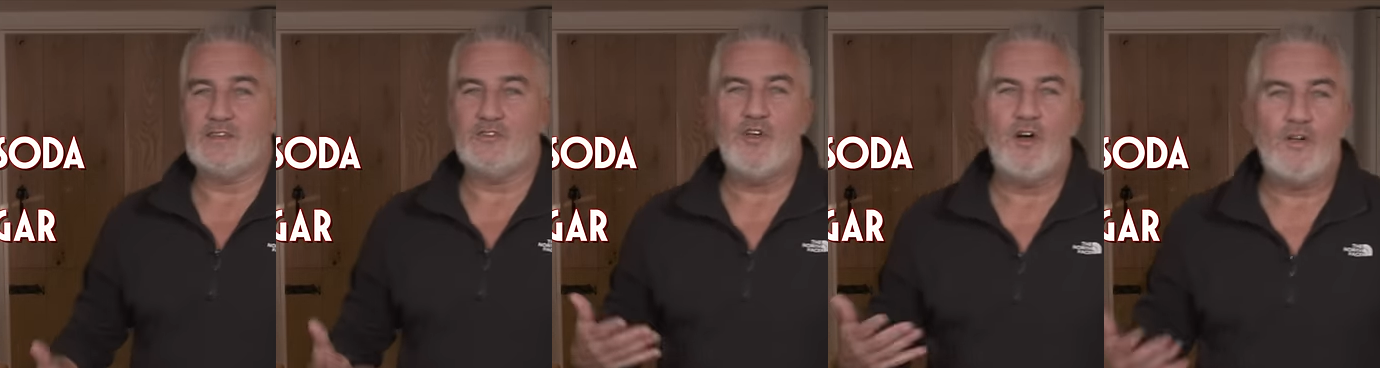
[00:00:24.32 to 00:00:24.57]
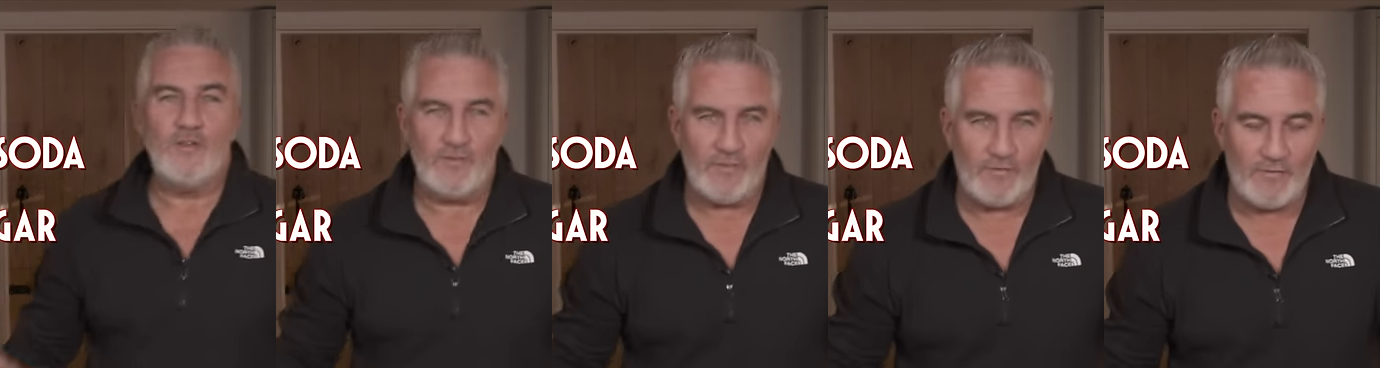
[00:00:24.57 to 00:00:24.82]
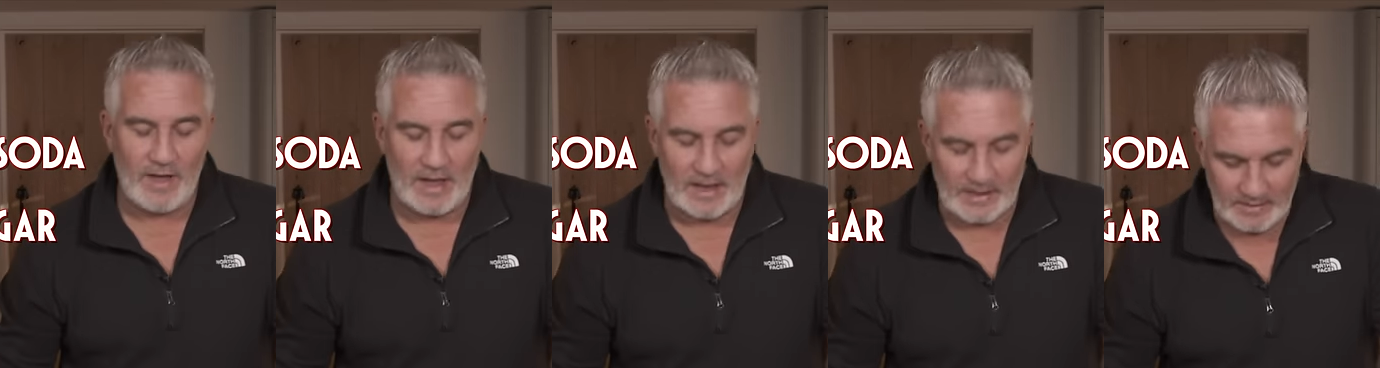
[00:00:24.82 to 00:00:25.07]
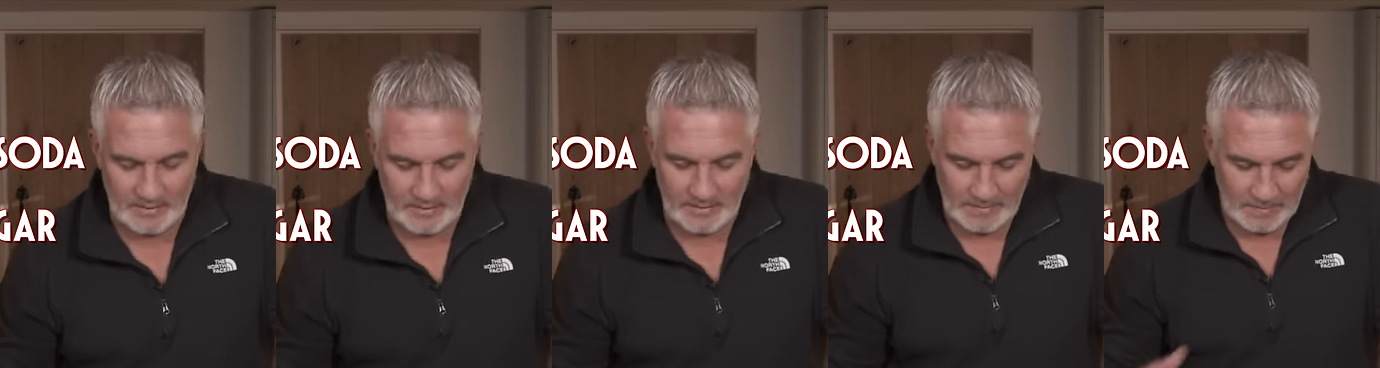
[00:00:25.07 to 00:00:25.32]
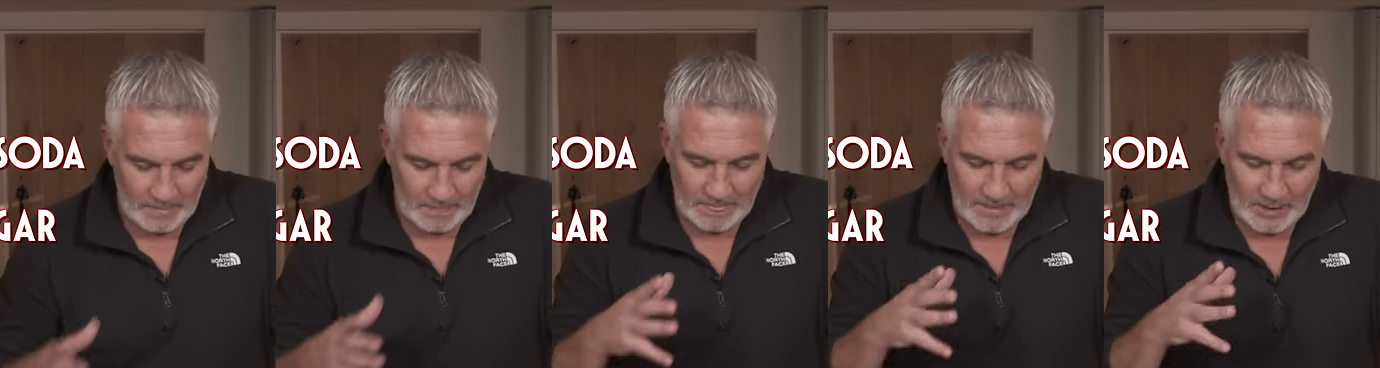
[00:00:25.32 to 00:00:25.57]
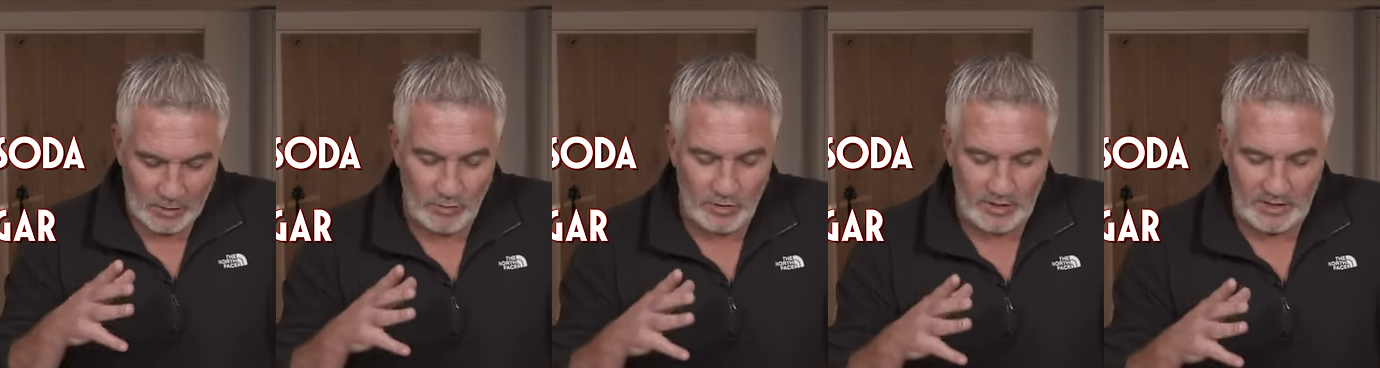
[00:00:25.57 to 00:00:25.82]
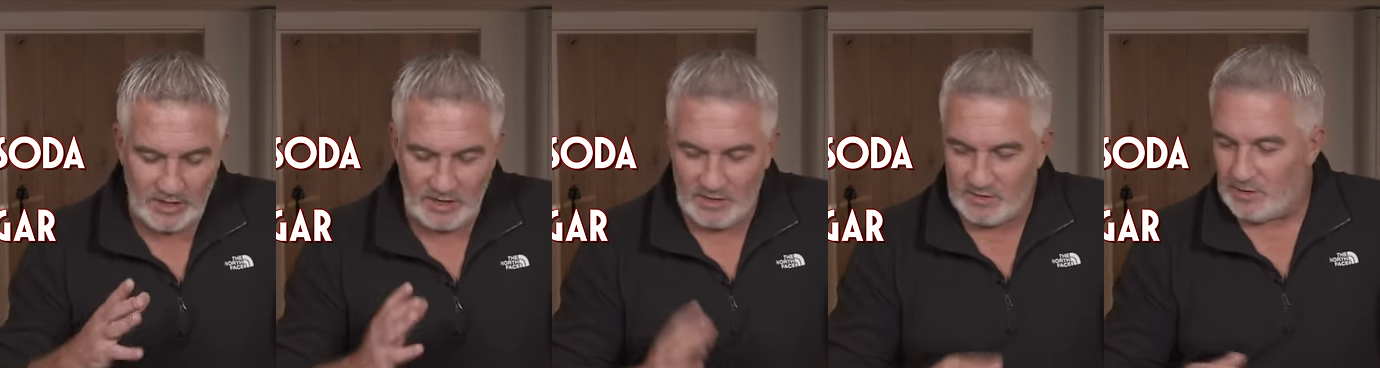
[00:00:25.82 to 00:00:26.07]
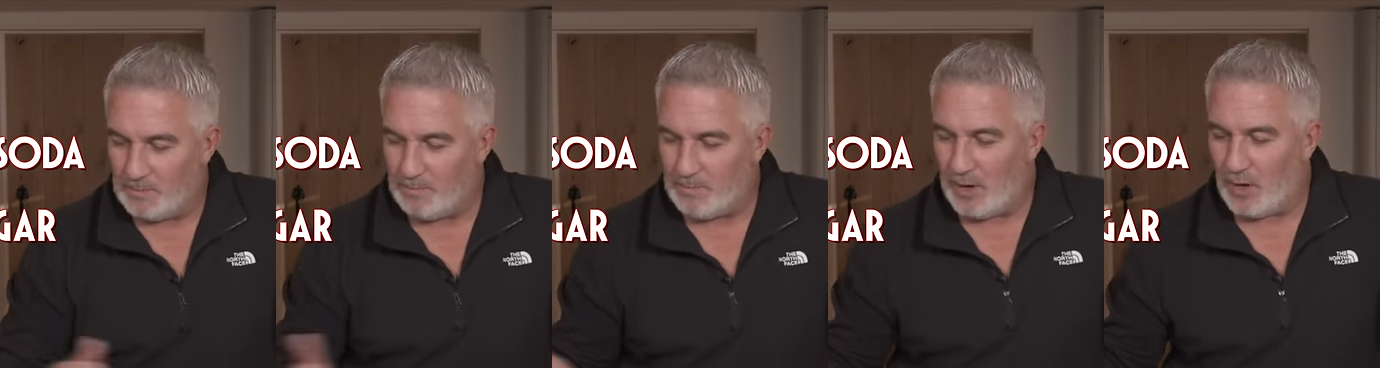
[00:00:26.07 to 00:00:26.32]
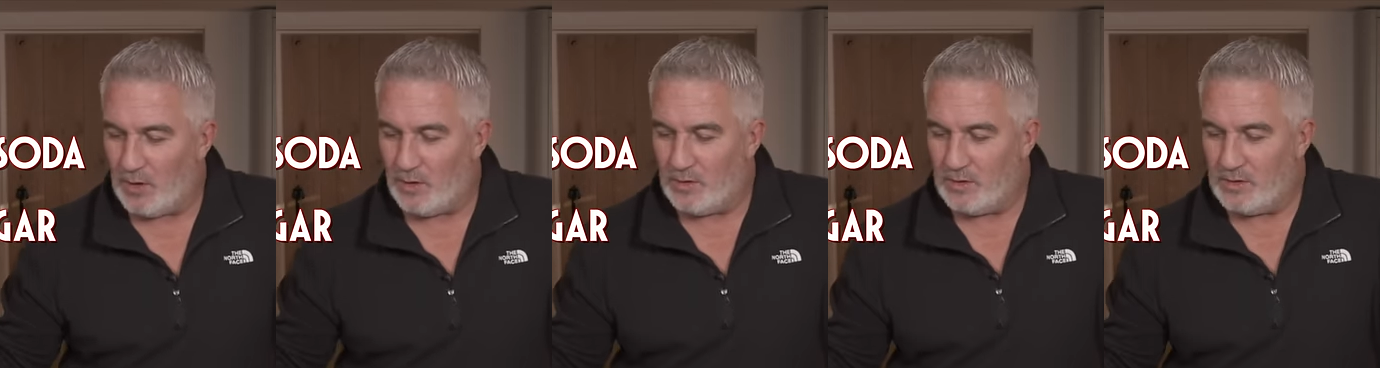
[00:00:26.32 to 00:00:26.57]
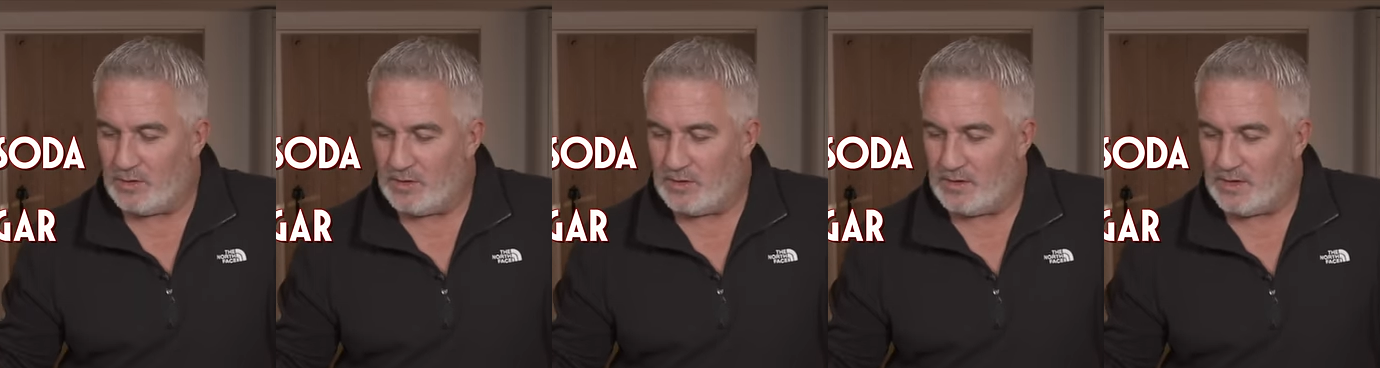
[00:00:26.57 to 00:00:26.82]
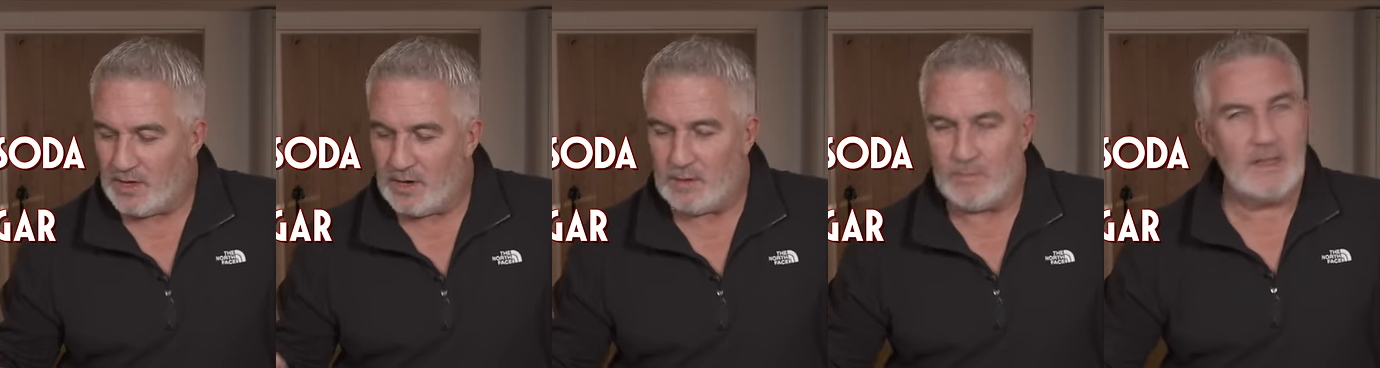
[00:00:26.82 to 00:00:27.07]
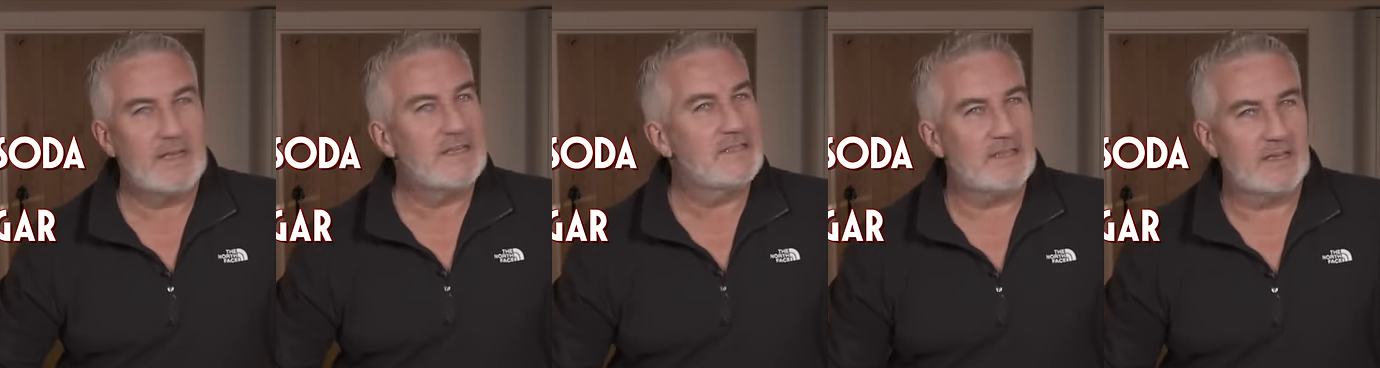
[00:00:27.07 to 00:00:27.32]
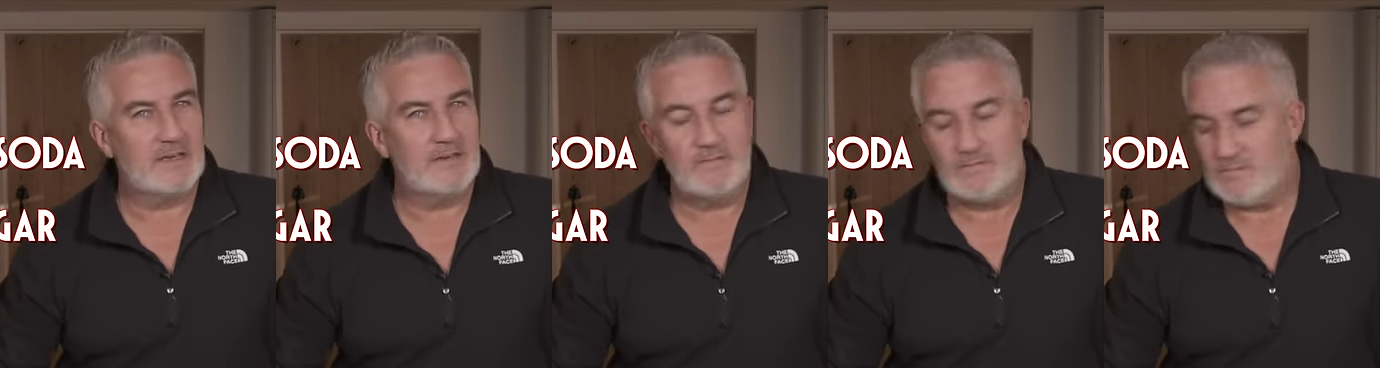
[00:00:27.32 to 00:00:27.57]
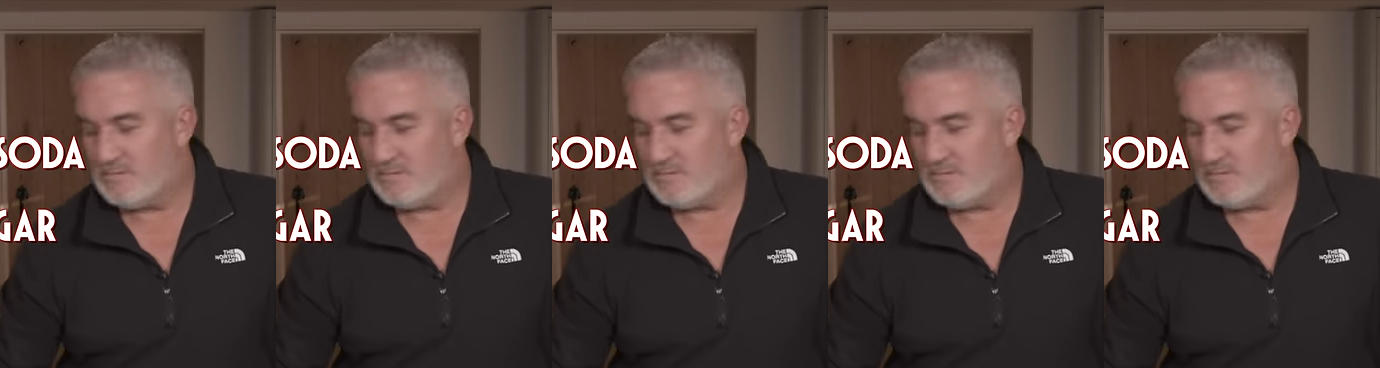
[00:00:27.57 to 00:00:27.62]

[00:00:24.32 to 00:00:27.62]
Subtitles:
non-fan. All you need is a bowl and a mixer